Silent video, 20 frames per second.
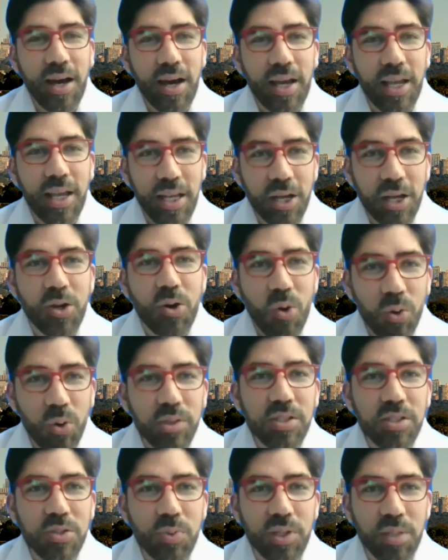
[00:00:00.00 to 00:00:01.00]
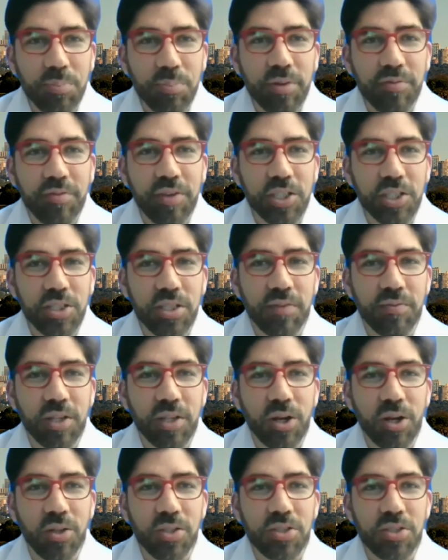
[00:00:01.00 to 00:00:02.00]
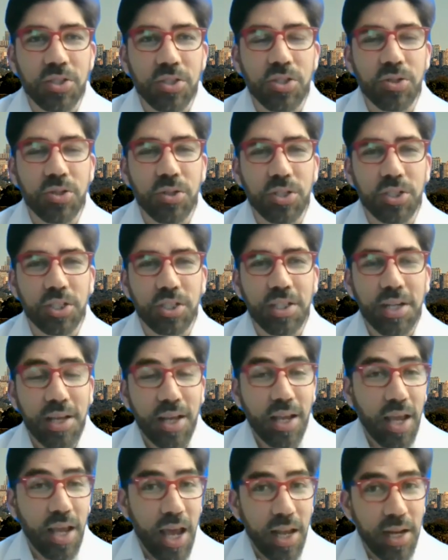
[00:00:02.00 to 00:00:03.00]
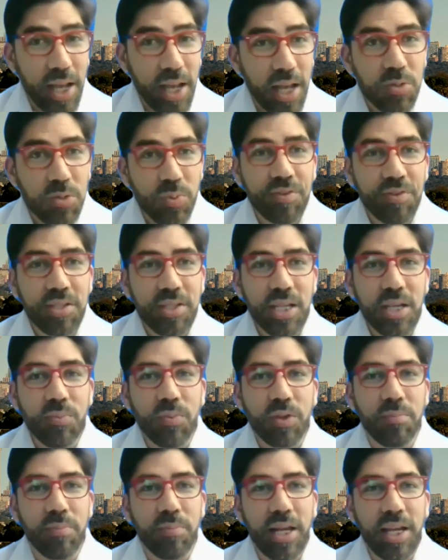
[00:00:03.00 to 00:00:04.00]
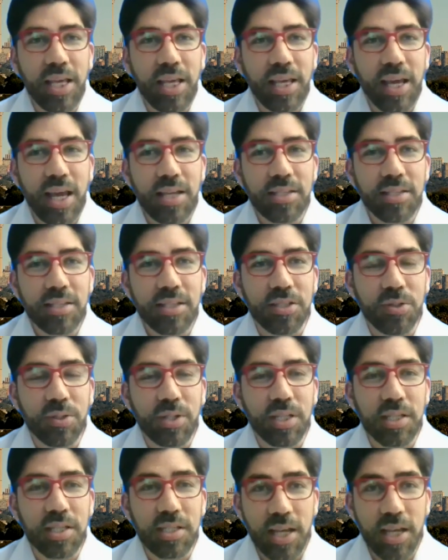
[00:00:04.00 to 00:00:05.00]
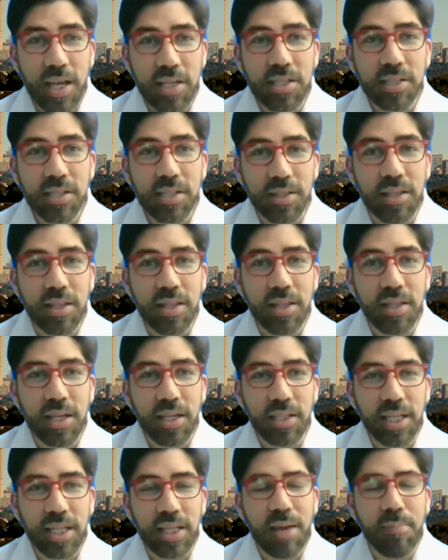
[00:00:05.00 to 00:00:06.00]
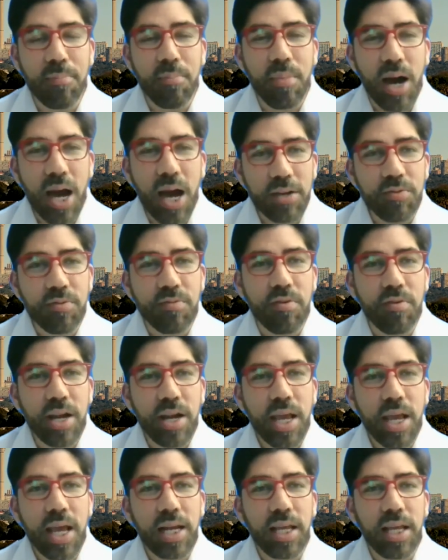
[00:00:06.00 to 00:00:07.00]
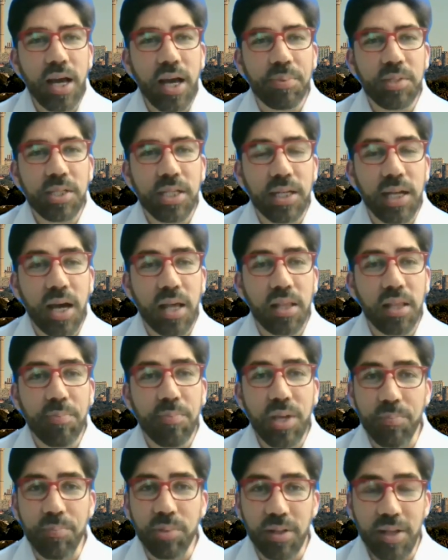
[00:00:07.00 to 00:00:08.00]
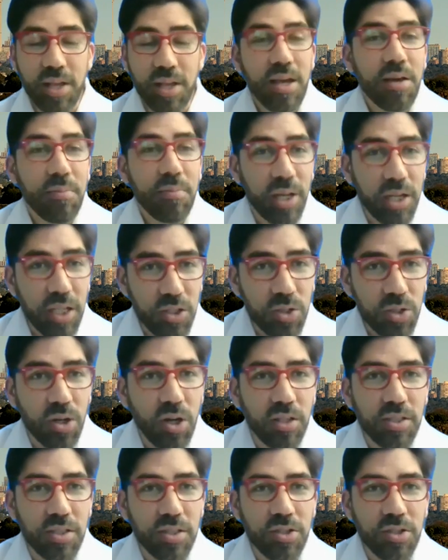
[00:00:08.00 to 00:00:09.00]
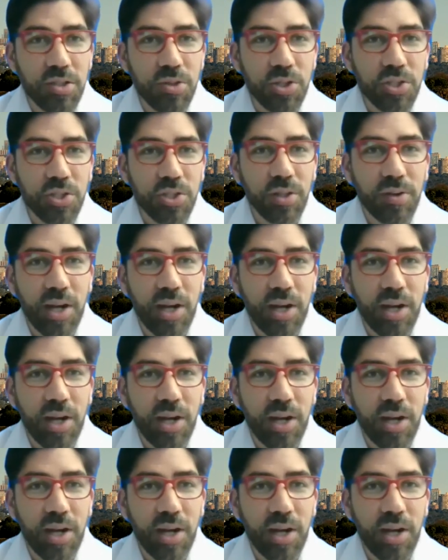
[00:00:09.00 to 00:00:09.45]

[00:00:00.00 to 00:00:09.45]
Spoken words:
in accordance with the provisions of the Constitution. And as we've seen with many cases, you can say certain things and they might really upset other people, but it's your constitutional